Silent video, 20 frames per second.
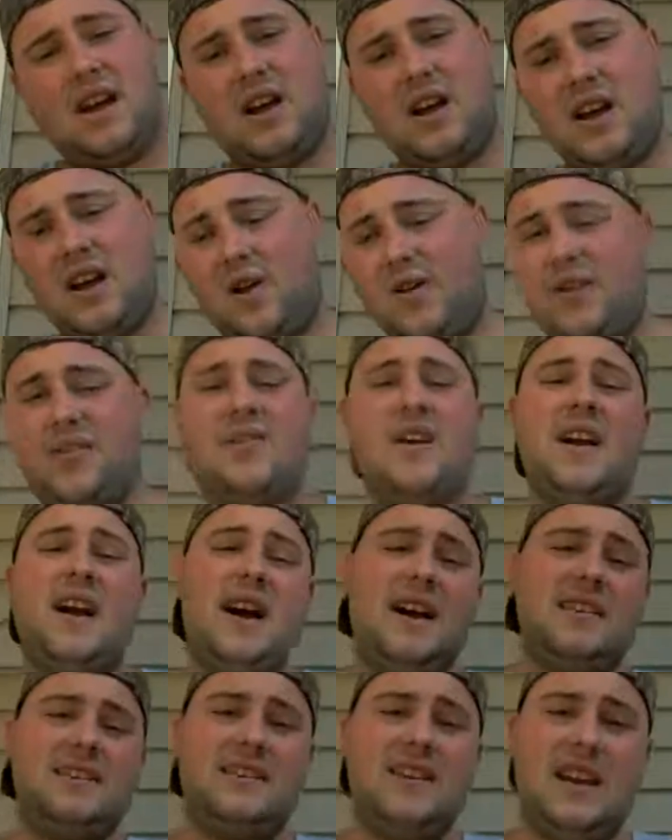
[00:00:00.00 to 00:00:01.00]
The only thing
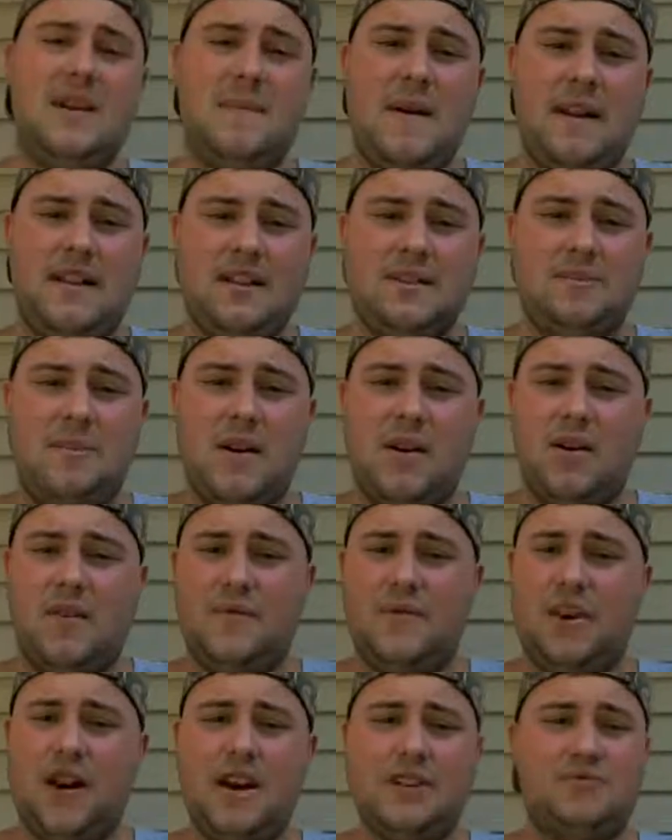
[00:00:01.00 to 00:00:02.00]
I could say to make this better, if
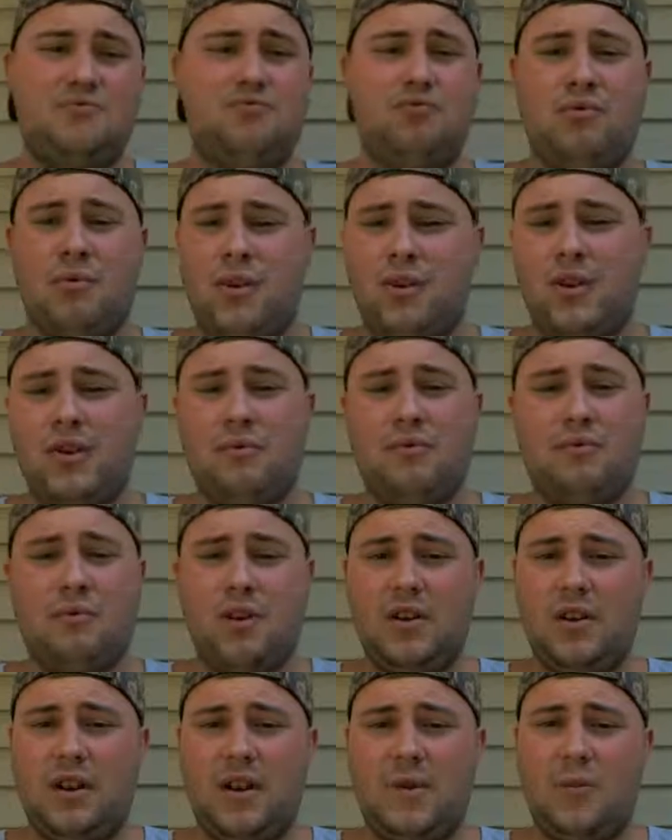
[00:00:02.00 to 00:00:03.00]
you guys really,
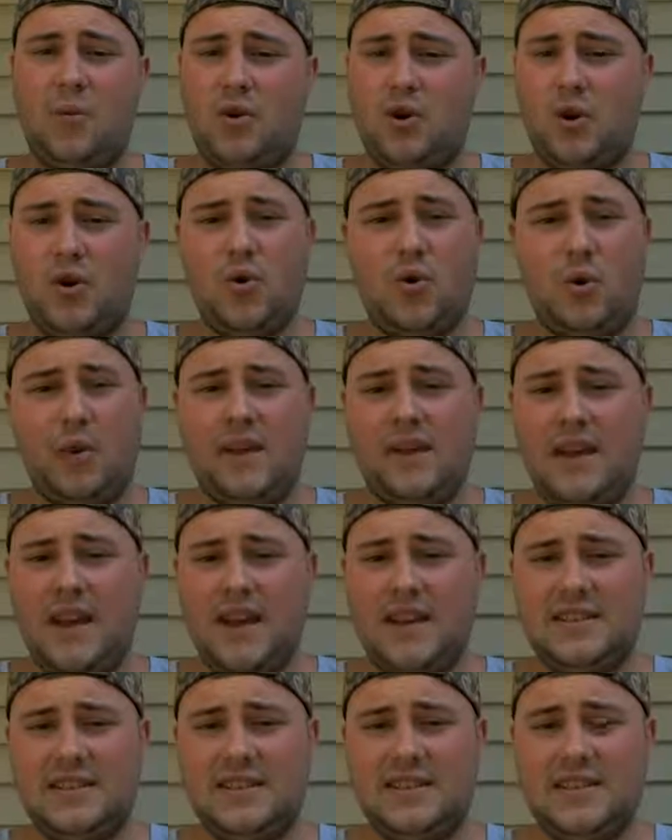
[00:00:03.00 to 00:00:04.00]
really want a cooling
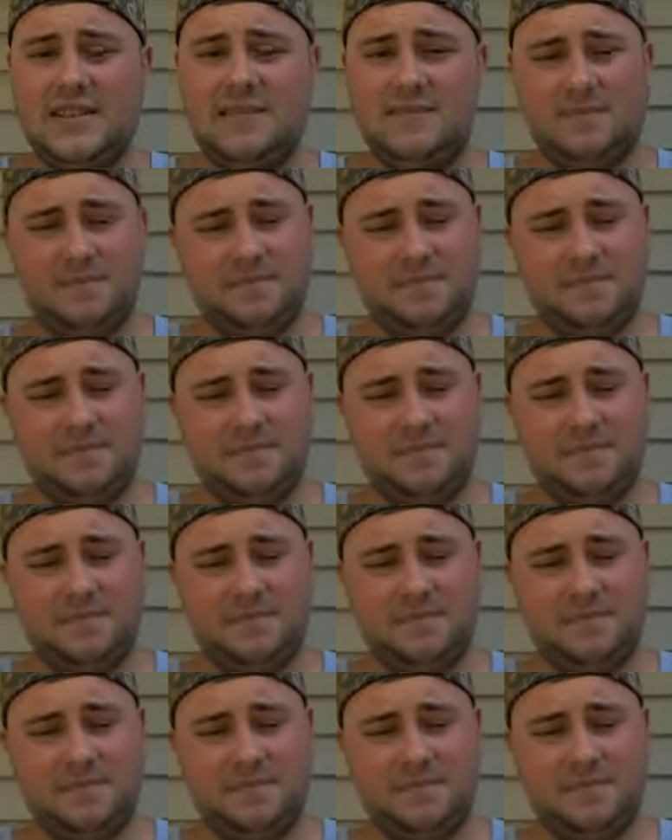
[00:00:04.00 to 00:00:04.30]
taste,